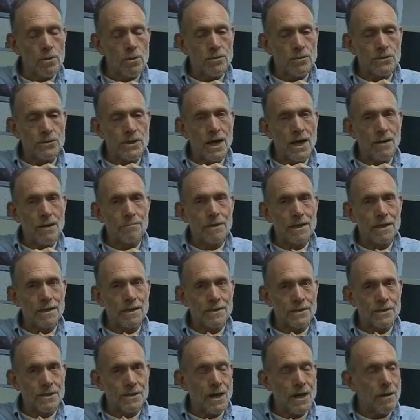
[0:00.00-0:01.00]
Homo
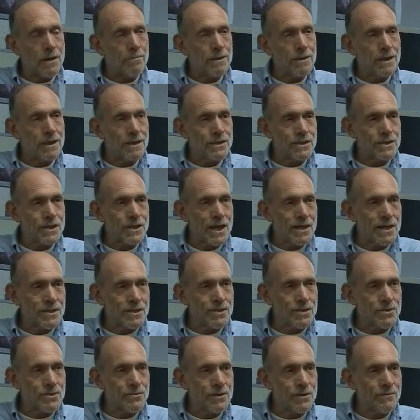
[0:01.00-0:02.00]
sapiens
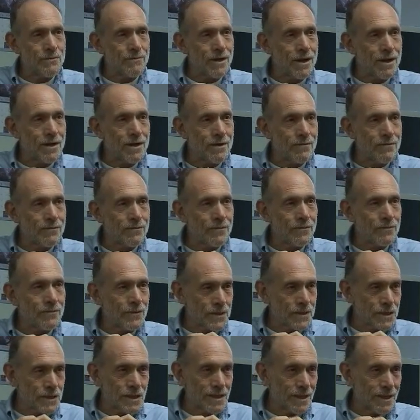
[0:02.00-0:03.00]
sapiens has to
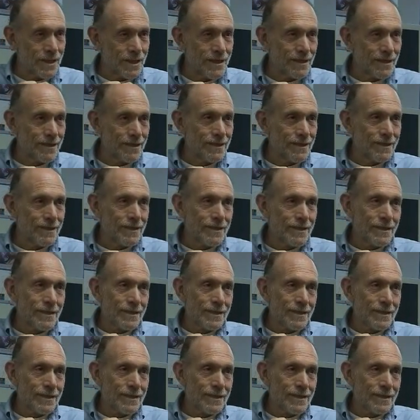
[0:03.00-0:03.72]
evolve physically.